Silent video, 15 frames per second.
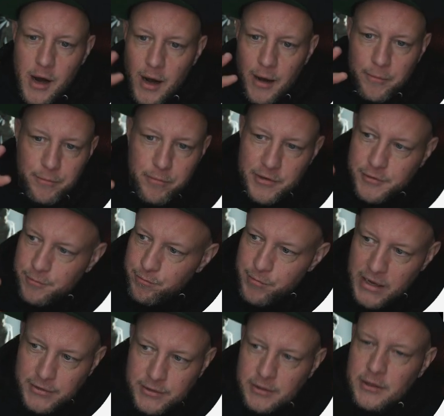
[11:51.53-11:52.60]
This
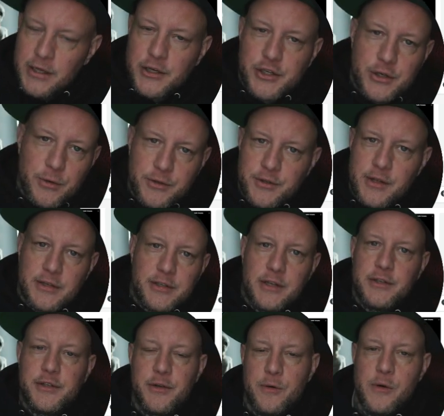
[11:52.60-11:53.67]
basically shoots this
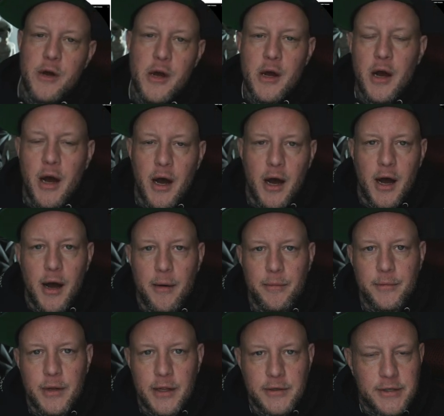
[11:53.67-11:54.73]
into
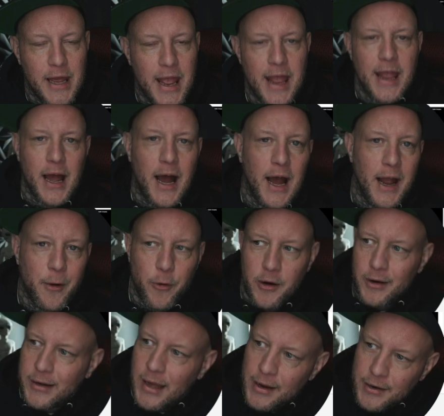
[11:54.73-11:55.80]
AI, where it
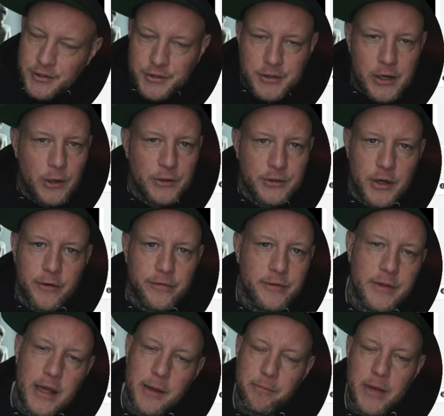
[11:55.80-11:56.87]
kind of just goes over
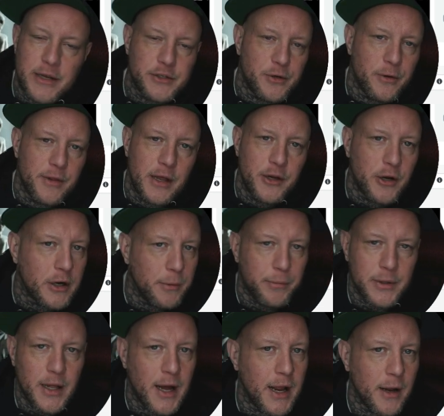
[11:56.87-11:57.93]
everything, make sure that you're
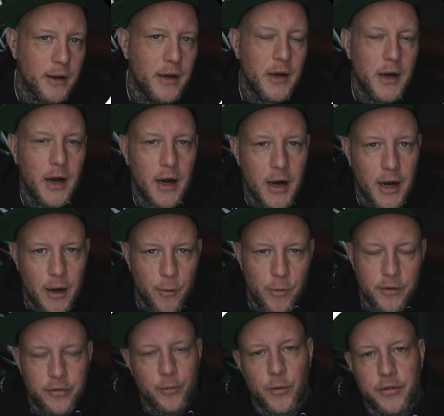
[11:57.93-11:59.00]
complying
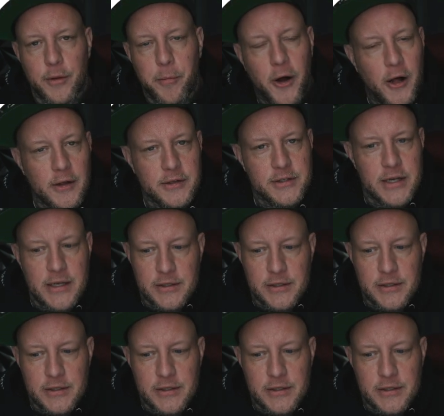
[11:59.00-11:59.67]
with the policies,